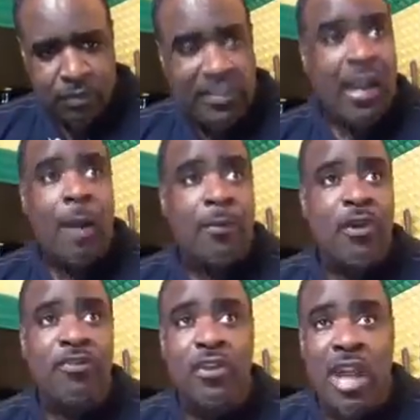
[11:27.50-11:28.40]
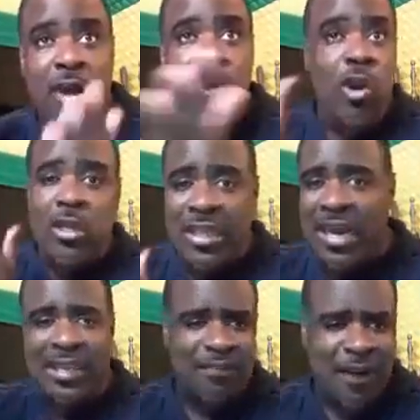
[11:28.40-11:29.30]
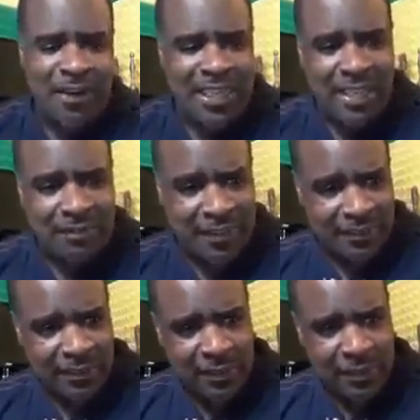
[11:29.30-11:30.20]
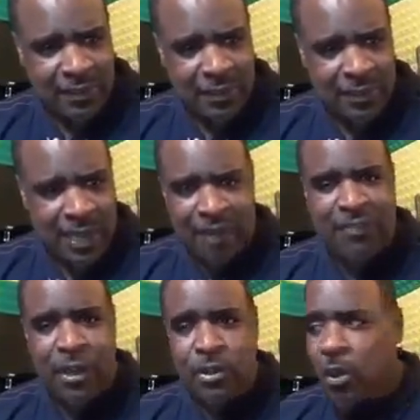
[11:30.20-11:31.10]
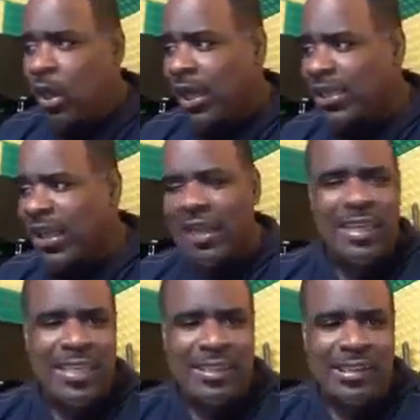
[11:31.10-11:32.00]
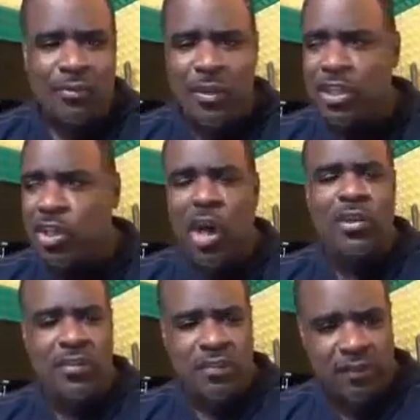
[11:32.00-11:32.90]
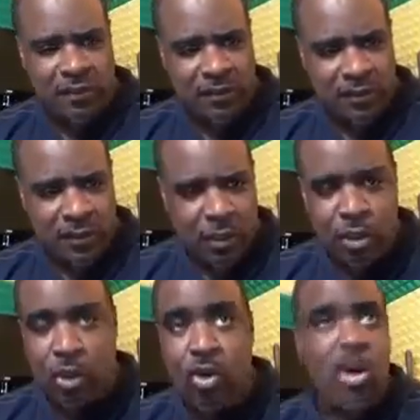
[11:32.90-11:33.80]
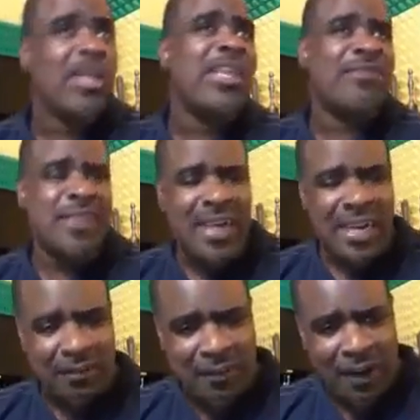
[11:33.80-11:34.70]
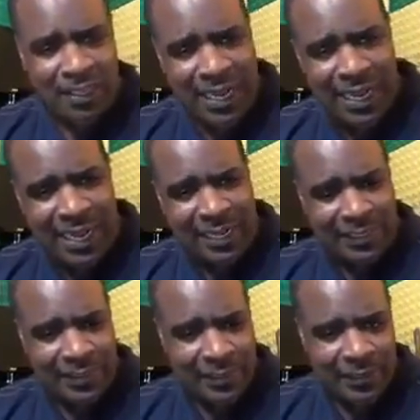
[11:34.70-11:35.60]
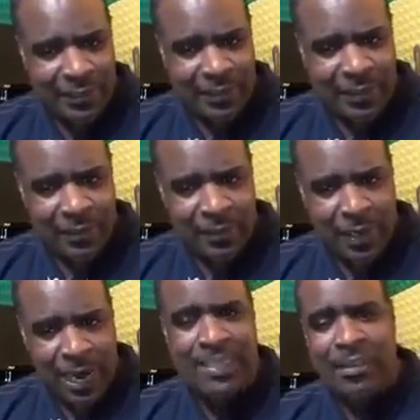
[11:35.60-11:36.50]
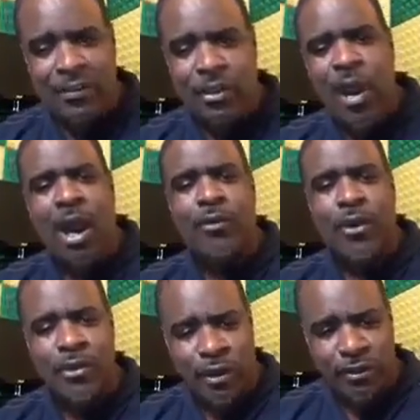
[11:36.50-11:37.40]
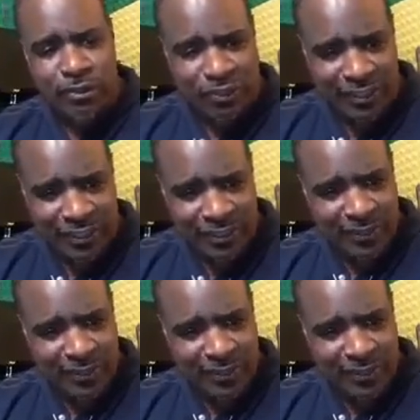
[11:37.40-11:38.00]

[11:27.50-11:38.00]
Take up on the foot and run Ghana foreign left it. After you inoculate it with guns, you run left it Ghana foreign and hide. And yet you don't want to run country.